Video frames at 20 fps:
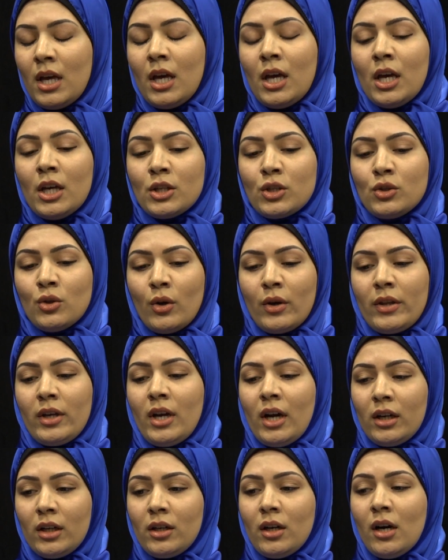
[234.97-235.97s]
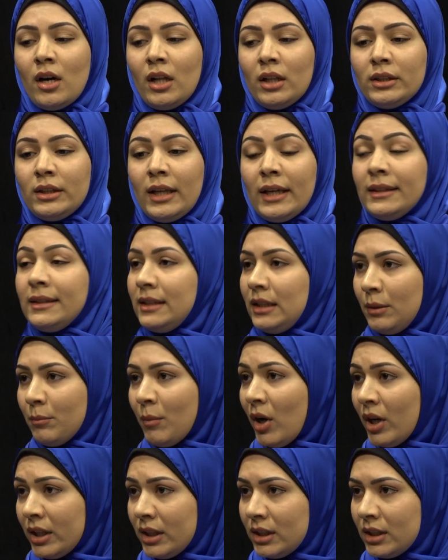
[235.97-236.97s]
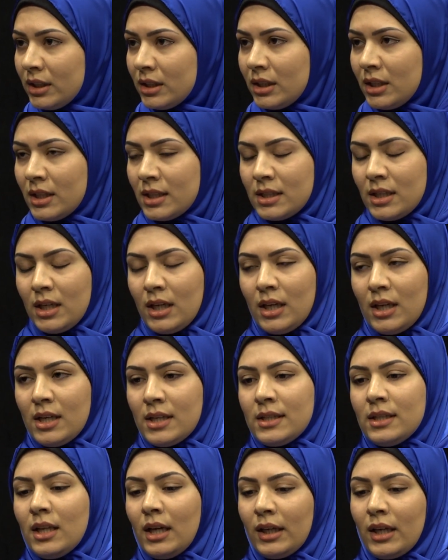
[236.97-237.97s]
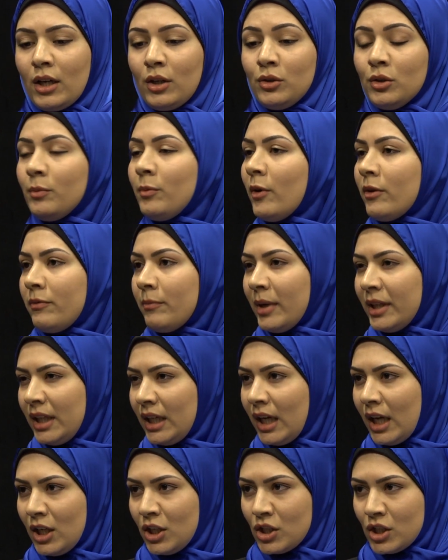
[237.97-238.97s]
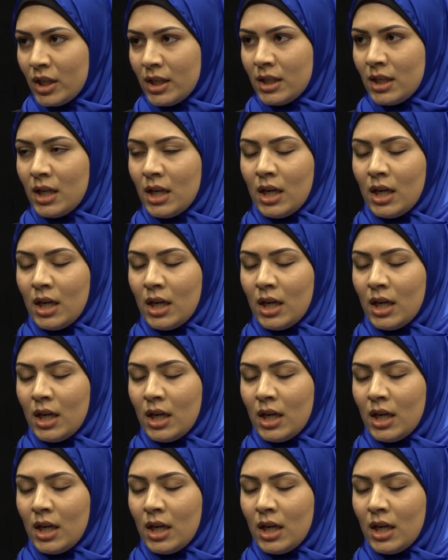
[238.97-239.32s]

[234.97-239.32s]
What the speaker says: So they are called the DMARD. This is like a group of medication